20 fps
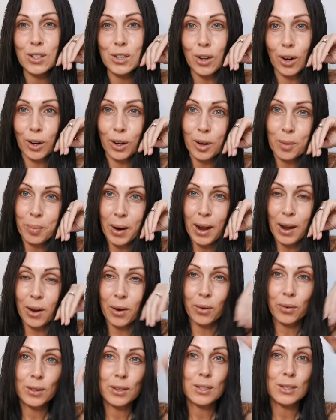dark
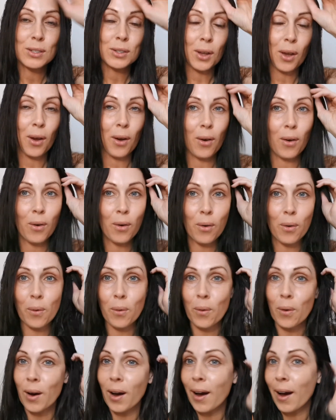brown,
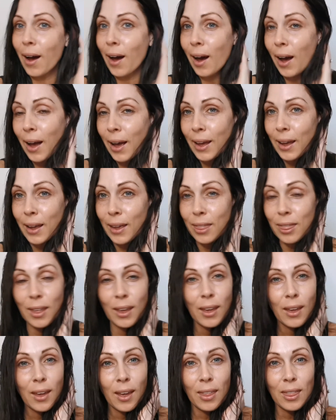so I
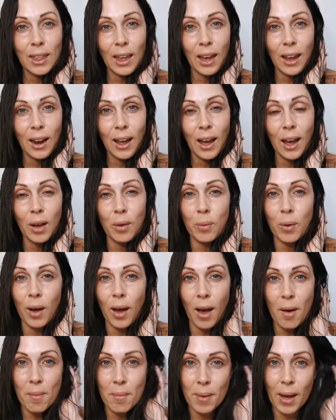think that I will
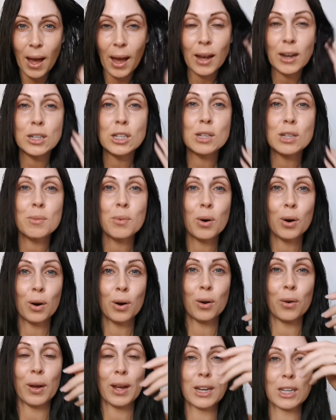come back
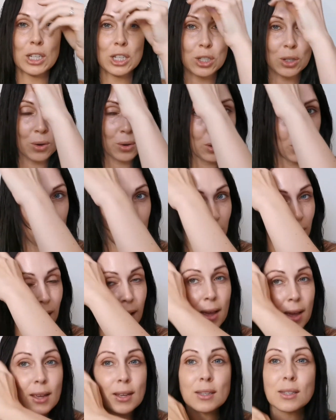tomorrow and show you
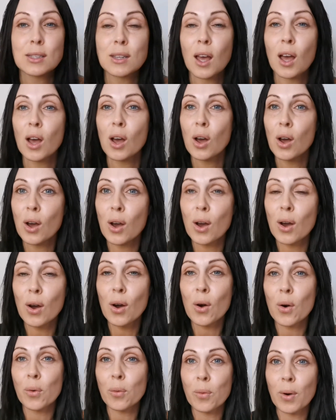guys
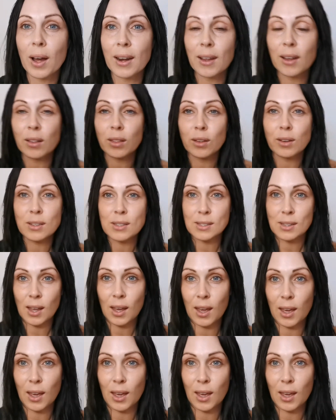what it looks